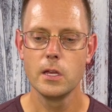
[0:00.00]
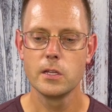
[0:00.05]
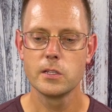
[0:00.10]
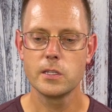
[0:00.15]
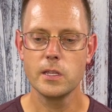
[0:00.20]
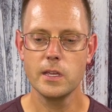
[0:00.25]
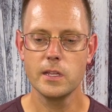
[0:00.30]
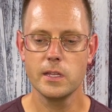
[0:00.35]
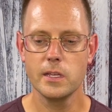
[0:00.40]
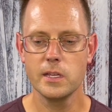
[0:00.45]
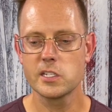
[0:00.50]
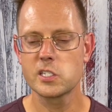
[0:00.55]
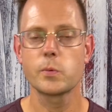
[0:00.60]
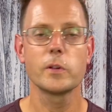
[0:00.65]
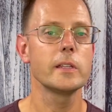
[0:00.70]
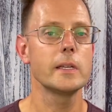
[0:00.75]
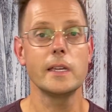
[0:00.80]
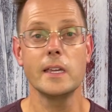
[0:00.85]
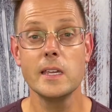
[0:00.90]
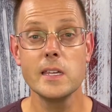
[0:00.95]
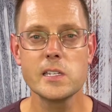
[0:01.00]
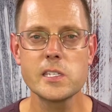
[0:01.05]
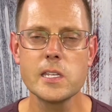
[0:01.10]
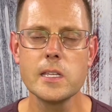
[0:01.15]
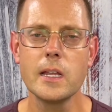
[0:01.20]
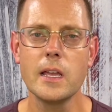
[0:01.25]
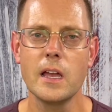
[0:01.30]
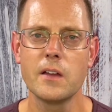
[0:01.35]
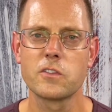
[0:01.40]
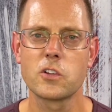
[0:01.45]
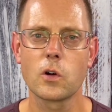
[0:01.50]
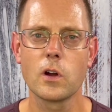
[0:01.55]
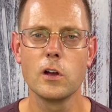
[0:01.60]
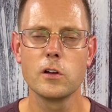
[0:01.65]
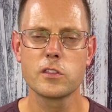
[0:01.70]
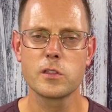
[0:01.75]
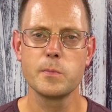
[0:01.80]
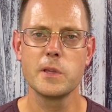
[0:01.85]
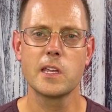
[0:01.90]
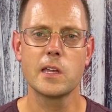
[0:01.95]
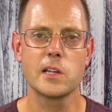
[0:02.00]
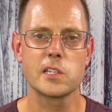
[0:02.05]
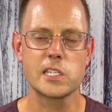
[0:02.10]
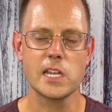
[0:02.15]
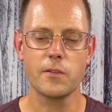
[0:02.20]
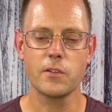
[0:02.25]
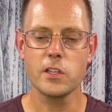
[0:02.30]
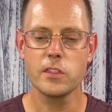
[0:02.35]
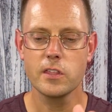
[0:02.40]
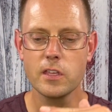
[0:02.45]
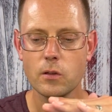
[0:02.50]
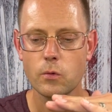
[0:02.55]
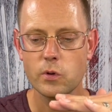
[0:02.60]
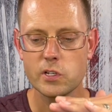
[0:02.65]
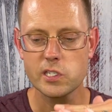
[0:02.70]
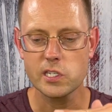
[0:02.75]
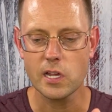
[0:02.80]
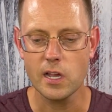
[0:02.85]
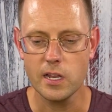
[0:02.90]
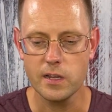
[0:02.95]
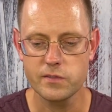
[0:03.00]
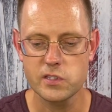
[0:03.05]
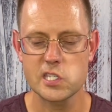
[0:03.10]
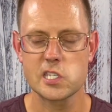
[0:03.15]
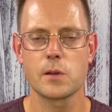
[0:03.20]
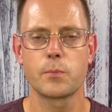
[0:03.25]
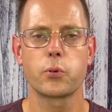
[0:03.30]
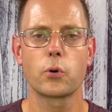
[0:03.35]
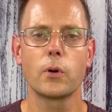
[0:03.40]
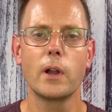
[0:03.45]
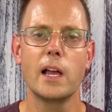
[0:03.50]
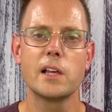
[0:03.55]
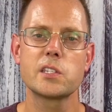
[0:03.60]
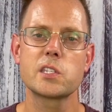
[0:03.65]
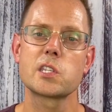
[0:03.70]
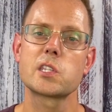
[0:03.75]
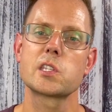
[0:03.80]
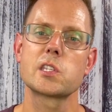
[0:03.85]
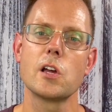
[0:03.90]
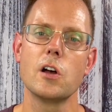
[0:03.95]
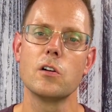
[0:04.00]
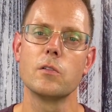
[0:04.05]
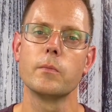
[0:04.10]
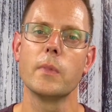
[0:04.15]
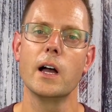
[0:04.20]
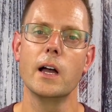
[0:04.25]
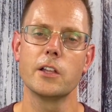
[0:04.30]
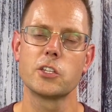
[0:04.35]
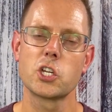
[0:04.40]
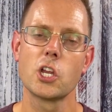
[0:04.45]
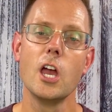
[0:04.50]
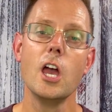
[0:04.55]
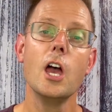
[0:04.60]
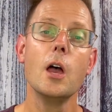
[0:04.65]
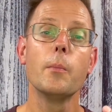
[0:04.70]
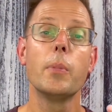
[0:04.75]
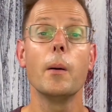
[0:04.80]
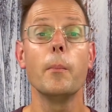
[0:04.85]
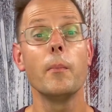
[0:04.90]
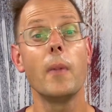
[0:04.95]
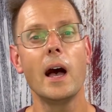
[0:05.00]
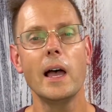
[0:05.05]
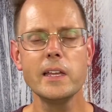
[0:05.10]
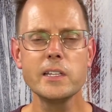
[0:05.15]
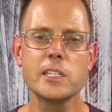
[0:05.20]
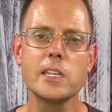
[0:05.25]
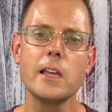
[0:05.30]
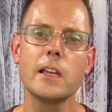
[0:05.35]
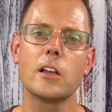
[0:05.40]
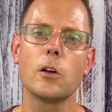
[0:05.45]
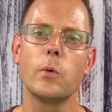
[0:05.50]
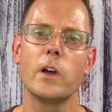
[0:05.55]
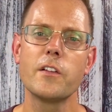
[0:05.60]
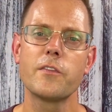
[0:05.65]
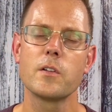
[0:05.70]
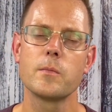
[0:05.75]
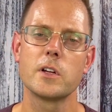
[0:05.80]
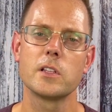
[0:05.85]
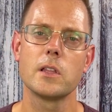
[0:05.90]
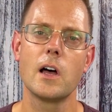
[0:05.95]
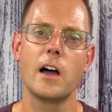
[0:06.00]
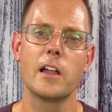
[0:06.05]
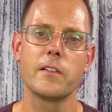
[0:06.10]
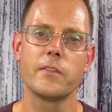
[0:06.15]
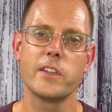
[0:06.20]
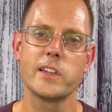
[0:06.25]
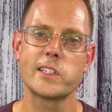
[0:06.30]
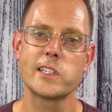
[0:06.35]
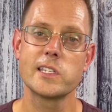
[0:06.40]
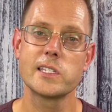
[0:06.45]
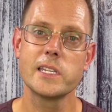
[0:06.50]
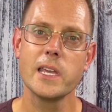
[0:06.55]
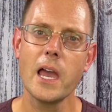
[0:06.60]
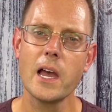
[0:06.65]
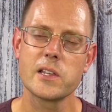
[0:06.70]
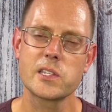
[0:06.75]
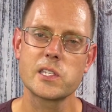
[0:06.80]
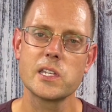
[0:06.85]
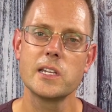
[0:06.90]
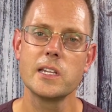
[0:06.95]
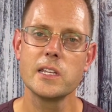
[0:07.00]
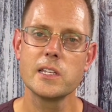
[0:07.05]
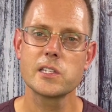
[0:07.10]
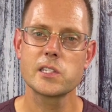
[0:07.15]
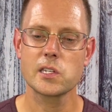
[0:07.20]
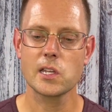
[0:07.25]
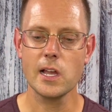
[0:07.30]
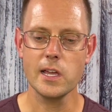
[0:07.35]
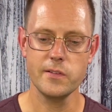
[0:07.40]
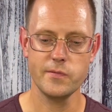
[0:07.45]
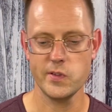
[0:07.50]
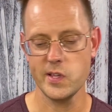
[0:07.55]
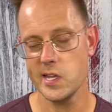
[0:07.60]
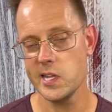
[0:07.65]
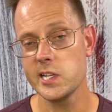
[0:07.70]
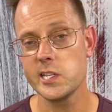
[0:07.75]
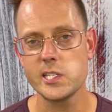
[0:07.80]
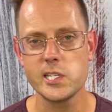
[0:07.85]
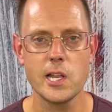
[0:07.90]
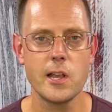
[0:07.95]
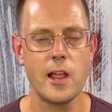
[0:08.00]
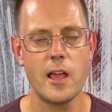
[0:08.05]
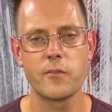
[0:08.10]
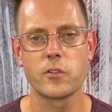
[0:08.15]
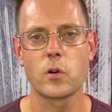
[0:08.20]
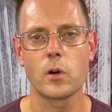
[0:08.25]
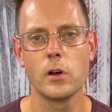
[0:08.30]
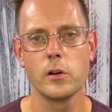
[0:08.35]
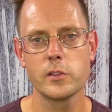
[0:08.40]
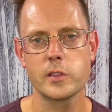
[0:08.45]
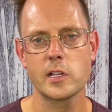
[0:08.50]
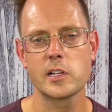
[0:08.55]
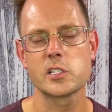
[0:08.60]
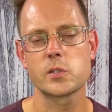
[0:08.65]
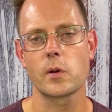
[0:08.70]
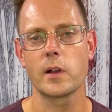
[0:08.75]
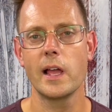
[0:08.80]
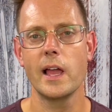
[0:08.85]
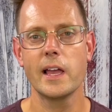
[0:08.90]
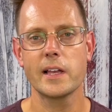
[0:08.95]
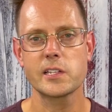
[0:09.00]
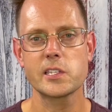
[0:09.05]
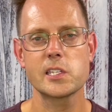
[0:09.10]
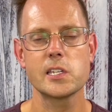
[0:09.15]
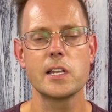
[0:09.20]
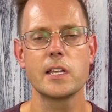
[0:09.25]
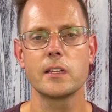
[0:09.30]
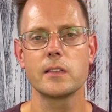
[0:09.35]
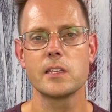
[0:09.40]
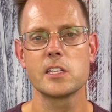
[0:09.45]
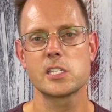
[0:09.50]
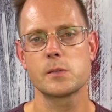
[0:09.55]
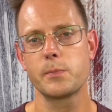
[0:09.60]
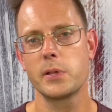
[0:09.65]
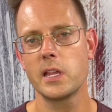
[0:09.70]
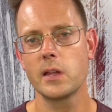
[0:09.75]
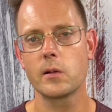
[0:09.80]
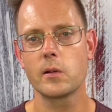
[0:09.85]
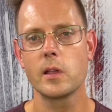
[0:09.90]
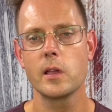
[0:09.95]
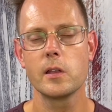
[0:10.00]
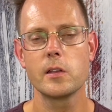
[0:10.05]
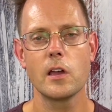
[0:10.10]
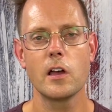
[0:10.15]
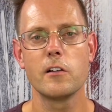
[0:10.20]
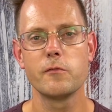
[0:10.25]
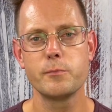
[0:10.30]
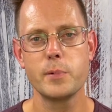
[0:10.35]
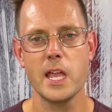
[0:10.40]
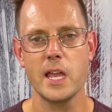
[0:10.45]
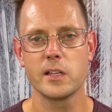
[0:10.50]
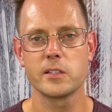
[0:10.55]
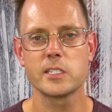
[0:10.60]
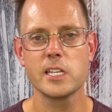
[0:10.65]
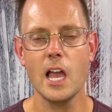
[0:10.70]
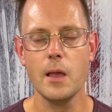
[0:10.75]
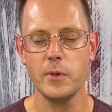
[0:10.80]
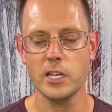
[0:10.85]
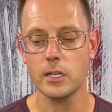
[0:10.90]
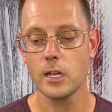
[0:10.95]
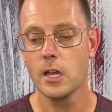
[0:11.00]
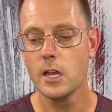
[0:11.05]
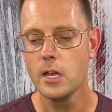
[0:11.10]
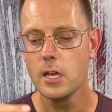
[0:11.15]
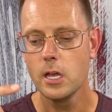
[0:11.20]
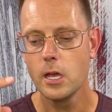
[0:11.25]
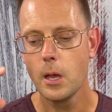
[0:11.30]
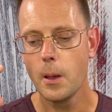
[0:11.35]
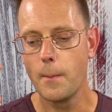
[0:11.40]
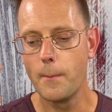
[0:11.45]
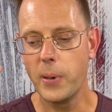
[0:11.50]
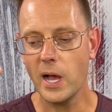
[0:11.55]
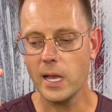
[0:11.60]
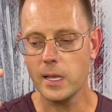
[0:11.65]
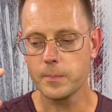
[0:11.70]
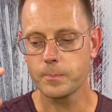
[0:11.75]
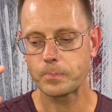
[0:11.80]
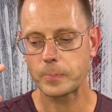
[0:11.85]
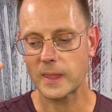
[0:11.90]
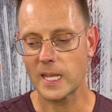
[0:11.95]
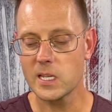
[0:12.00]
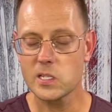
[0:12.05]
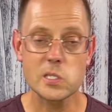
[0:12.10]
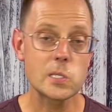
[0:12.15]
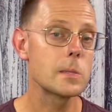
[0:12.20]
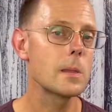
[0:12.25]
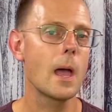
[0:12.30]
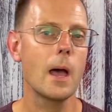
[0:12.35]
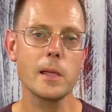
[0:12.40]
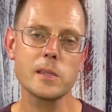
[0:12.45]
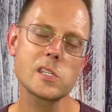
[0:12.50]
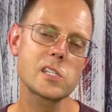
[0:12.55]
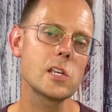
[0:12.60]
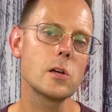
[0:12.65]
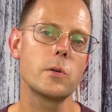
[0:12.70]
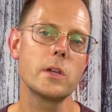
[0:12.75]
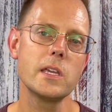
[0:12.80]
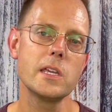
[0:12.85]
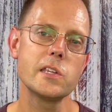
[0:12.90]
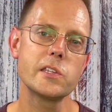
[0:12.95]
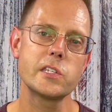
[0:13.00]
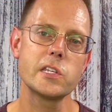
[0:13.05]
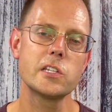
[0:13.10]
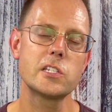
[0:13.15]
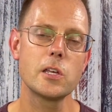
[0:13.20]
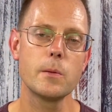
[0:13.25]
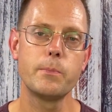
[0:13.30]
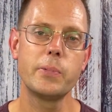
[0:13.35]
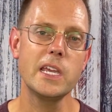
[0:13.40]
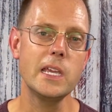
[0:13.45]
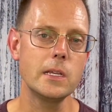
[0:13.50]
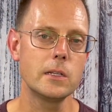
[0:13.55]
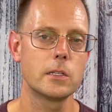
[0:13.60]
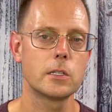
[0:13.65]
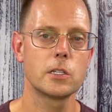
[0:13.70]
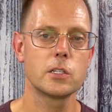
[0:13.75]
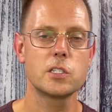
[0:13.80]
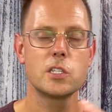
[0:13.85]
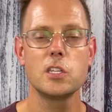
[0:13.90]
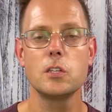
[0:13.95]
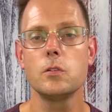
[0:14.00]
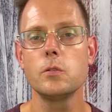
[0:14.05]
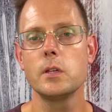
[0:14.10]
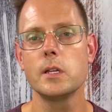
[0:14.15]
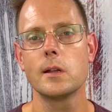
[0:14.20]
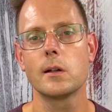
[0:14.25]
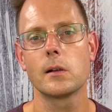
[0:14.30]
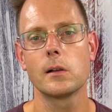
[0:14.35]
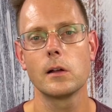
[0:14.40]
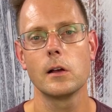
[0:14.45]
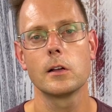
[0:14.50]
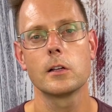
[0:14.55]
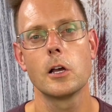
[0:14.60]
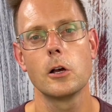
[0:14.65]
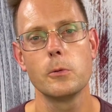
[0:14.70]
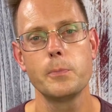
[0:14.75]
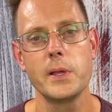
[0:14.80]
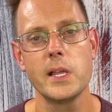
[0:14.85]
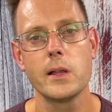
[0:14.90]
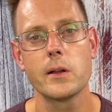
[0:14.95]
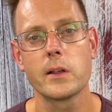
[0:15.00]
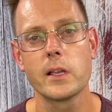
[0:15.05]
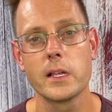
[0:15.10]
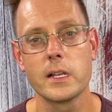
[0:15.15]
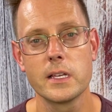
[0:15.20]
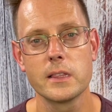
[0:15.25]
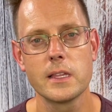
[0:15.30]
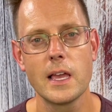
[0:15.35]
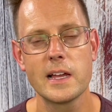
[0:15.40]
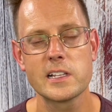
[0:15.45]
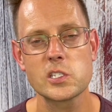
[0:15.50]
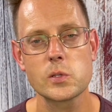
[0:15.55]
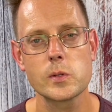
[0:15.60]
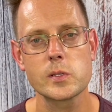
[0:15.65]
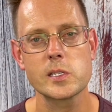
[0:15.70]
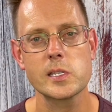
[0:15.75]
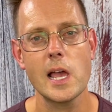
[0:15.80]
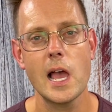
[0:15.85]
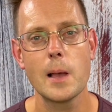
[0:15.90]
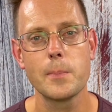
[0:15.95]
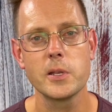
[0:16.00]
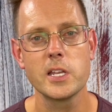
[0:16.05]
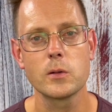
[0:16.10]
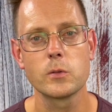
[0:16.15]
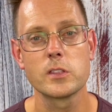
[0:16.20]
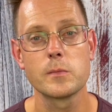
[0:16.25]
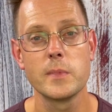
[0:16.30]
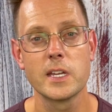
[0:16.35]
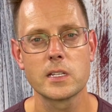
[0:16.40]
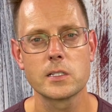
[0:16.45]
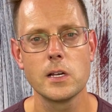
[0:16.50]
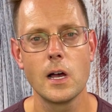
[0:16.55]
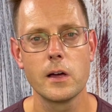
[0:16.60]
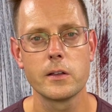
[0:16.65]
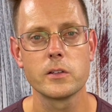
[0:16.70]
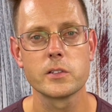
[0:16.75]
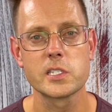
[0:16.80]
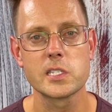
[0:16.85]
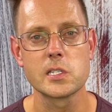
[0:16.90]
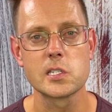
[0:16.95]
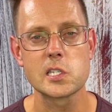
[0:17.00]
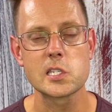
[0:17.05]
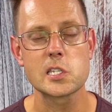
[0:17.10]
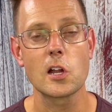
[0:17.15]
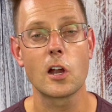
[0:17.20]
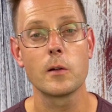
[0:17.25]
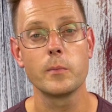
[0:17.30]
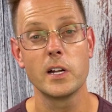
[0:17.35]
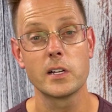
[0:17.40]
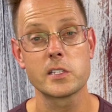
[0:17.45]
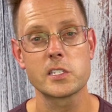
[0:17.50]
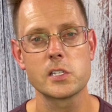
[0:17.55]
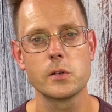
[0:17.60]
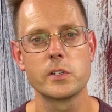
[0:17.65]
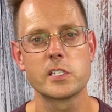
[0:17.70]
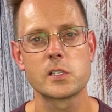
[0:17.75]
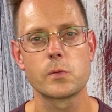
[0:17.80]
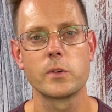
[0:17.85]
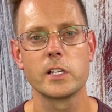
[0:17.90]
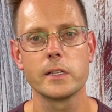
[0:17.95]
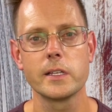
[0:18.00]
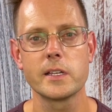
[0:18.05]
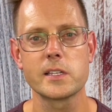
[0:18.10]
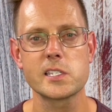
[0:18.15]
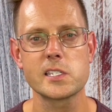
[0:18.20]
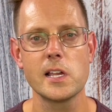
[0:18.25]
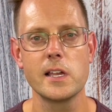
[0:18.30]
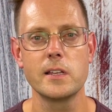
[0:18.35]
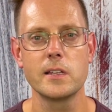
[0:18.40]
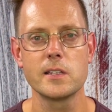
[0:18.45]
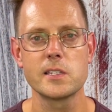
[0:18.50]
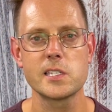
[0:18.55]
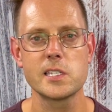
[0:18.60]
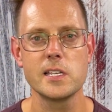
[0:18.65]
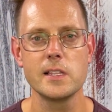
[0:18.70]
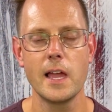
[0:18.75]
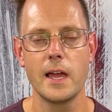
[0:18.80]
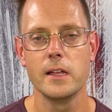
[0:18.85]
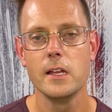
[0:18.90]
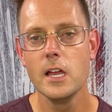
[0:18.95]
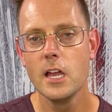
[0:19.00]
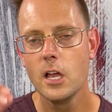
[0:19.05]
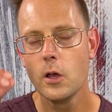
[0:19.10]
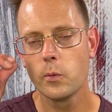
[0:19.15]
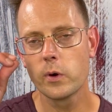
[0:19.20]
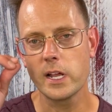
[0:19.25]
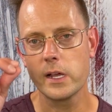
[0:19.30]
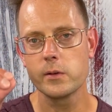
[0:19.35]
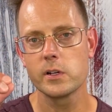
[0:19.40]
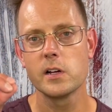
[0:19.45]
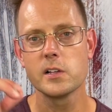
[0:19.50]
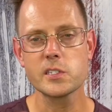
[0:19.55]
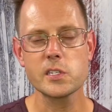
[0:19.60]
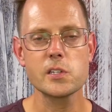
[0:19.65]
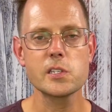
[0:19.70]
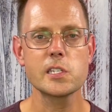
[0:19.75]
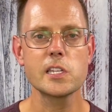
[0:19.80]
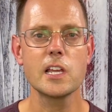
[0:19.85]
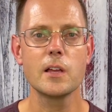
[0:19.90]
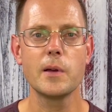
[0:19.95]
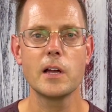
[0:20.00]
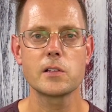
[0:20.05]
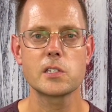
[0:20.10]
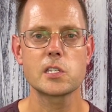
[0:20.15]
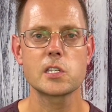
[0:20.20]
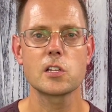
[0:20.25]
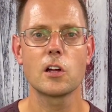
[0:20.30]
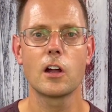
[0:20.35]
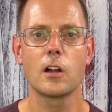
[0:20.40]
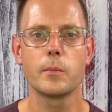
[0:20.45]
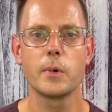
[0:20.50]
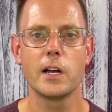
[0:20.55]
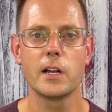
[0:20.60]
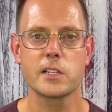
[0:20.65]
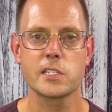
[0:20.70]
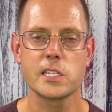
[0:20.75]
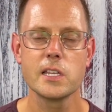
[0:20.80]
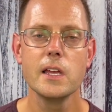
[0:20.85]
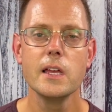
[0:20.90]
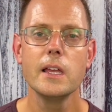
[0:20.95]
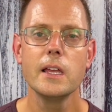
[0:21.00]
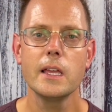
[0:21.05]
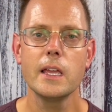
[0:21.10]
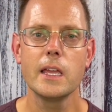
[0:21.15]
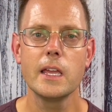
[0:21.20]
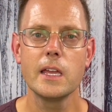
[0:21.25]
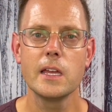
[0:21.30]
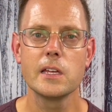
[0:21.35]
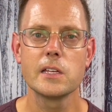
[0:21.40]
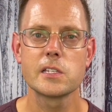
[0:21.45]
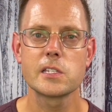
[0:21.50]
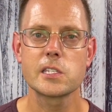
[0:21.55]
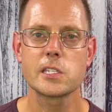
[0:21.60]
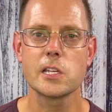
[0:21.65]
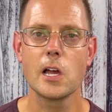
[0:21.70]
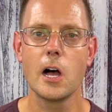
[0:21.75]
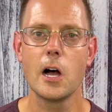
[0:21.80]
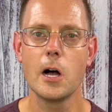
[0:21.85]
It's really easy to have growth because everything was kind of suppressed so much. But my takeaway from a lot of this is, yes, it is kind of easy to have growth because we're exiting this period of pandemic, but it's not so easy to beat the 2-year ago period, and that's what's happening with McDonald's and Starbucks, so it's really exciting to see that. What I would also say about Starbucks is,